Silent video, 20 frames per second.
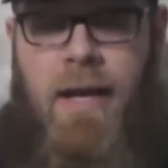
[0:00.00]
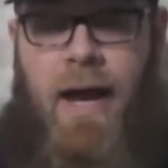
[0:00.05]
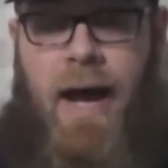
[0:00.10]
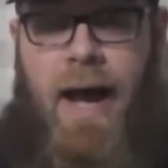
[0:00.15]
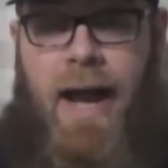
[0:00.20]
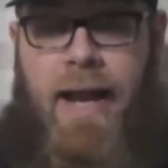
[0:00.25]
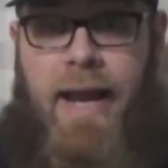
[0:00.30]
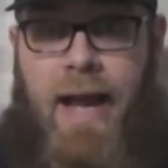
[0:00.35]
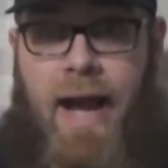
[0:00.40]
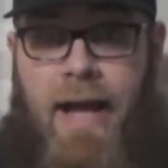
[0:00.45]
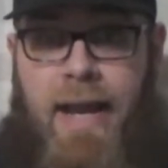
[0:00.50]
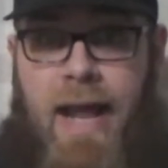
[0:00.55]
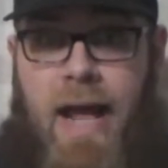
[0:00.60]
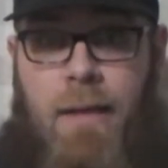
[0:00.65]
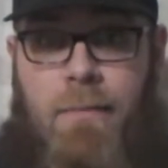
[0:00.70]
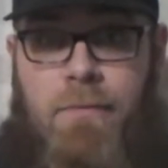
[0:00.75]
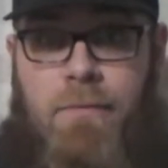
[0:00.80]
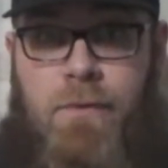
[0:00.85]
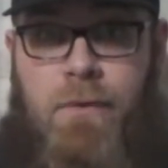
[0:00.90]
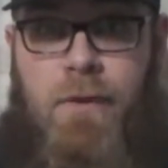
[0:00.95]
I got
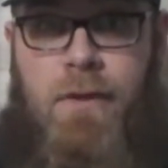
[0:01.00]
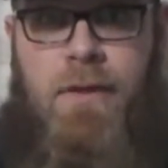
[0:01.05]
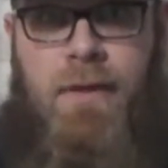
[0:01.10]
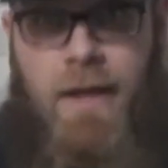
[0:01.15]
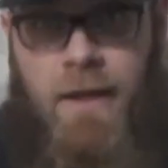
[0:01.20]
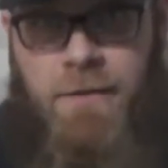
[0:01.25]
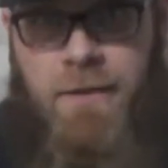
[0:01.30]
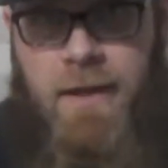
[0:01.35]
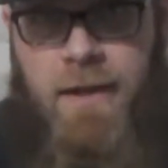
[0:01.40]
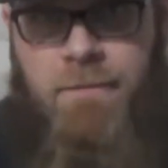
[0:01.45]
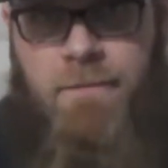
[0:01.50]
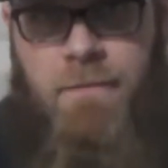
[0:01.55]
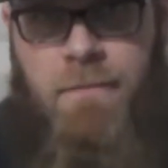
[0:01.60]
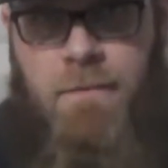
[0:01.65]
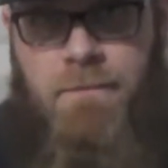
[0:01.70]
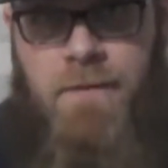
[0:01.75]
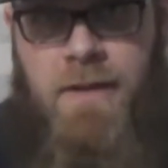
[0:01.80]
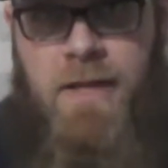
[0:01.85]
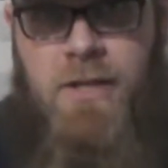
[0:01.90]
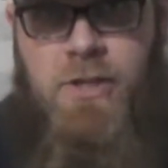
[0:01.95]
absolutely nothing from
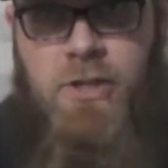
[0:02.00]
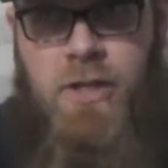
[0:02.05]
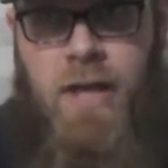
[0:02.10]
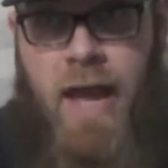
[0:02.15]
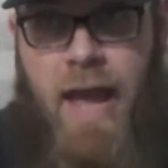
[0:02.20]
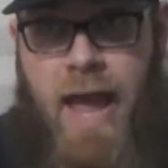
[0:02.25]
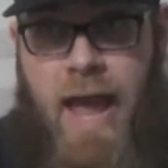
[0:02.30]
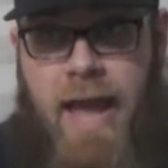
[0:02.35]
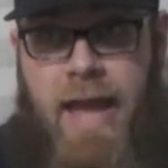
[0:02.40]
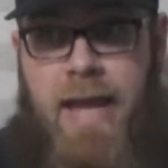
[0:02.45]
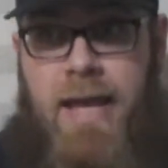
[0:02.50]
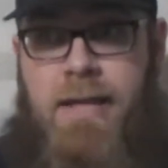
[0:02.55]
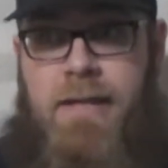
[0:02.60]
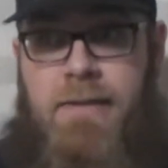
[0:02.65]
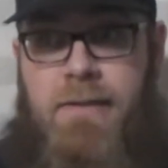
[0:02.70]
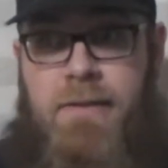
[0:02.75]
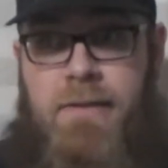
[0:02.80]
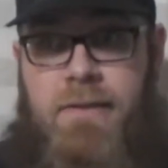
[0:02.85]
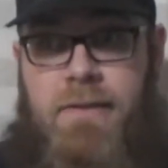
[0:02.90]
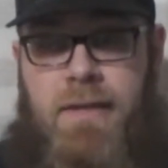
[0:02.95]
the VGA.
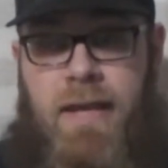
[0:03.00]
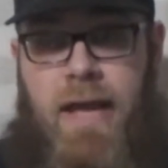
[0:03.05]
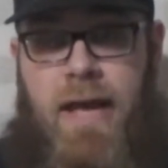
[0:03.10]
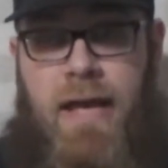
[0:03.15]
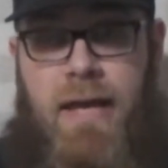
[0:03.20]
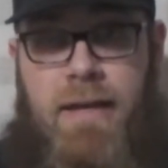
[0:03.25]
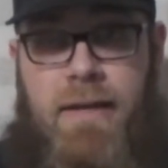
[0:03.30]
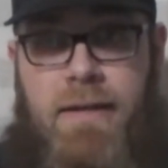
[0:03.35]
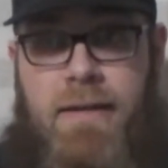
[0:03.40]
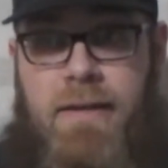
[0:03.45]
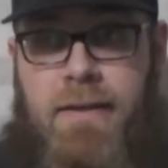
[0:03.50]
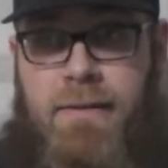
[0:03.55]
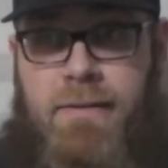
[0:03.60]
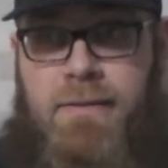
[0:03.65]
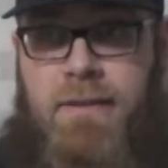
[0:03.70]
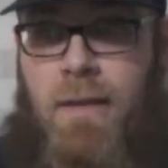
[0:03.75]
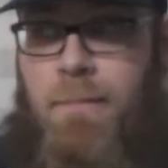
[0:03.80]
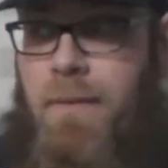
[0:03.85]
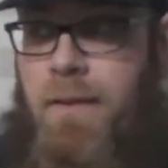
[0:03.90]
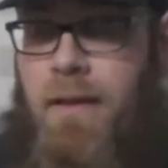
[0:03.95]
It said uh,
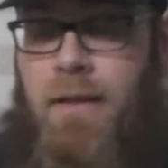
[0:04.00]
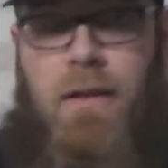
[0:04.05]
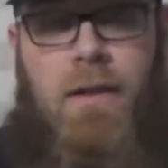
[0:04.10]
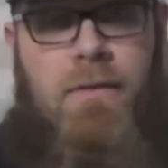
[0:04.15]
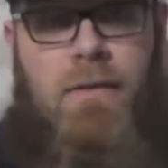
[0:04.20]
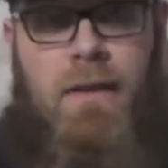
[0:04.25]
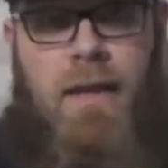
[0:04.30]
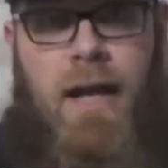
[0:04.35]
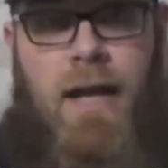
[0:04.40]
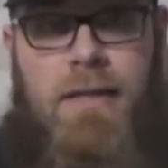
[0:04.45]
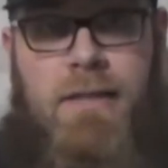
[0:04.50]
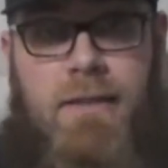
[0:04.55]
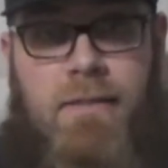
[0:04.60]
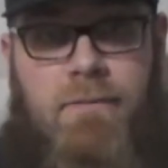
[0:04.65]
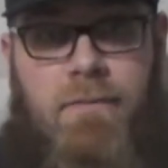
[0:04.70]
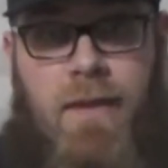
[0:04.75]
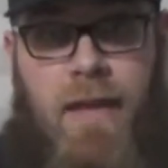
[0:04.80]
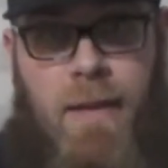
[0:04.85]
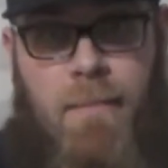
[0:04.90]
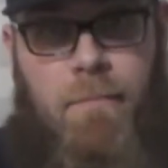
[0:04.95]
something along the lines of
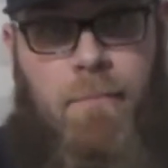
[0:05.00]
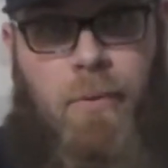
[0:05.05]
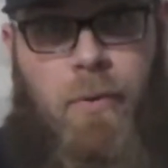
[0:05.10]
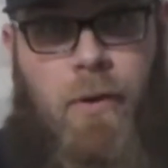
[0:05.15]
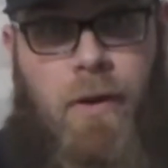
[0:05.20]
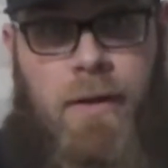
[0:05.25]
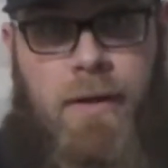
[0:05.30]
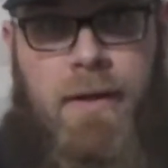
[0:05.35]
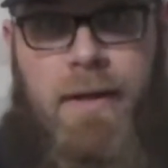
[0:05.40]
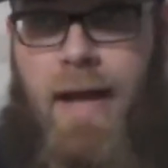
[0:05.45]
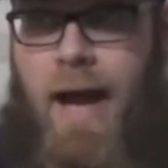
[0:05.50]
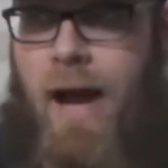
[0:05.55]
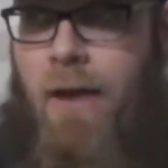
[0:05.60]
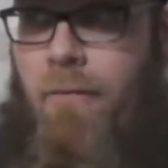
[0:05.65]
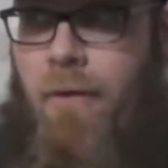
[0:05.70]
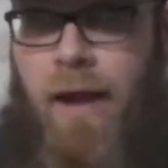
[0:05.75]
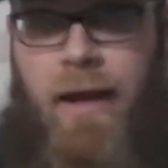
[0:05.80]
input not